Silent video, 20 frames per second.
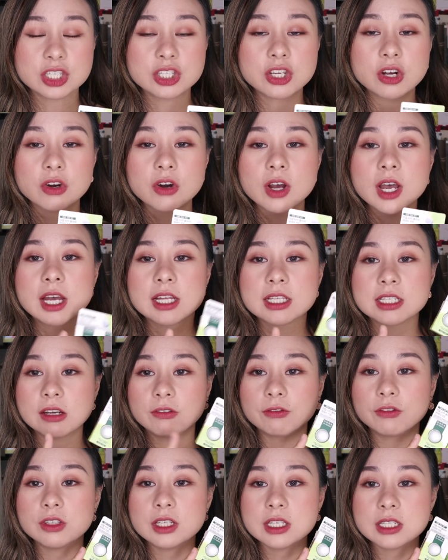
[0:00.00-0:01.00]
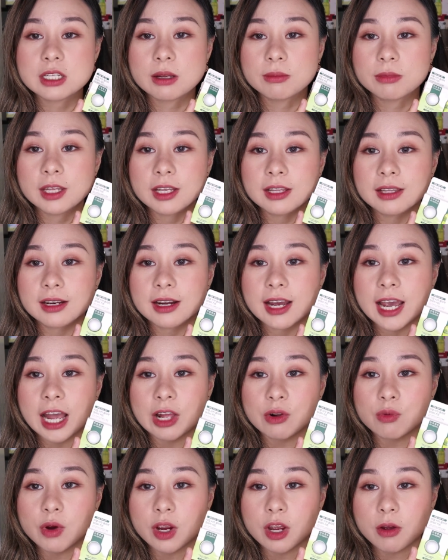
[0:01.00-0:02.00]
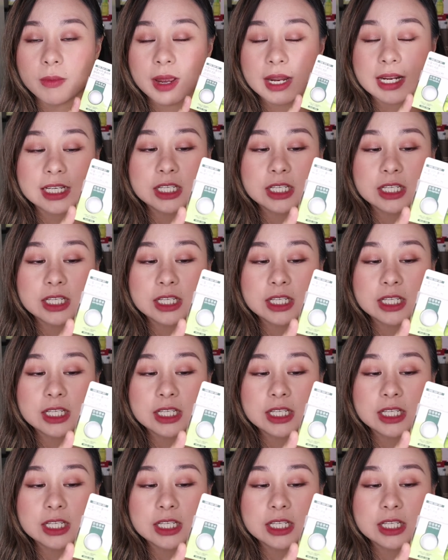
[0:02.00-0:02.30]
So definitely something that I highly recommend.